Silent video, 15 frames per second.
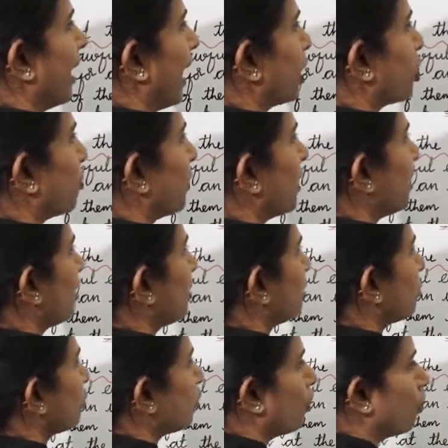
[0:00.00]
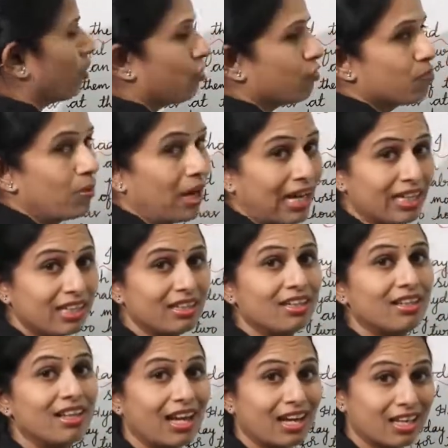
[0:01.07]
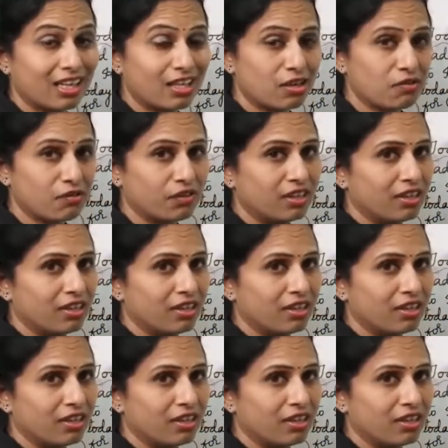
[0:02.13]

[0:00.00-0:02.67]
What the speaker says: experience of my life,